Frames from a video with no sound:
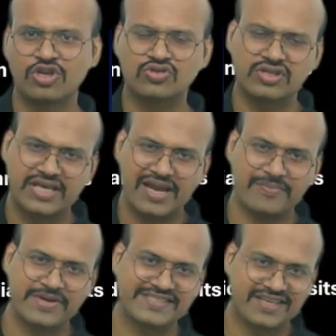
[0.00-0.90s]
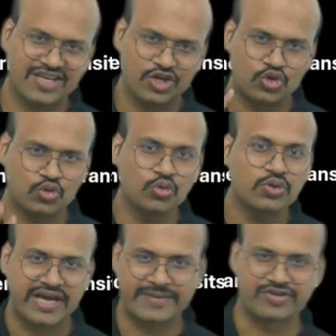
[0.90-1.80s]
So there are basically two
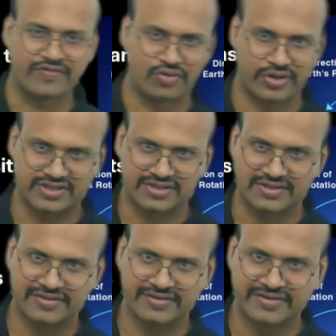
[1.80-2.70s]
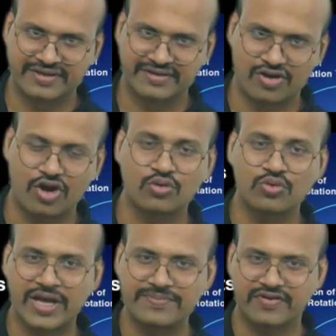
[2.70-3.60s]
types of rotation, or two
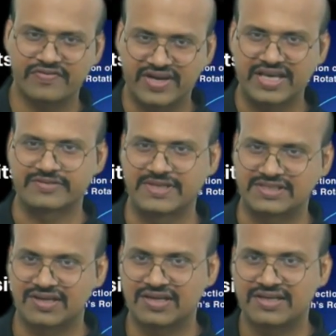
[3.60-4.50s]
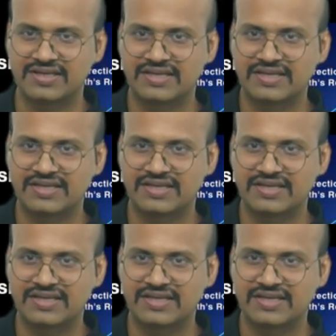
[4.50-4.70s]
types of days basically,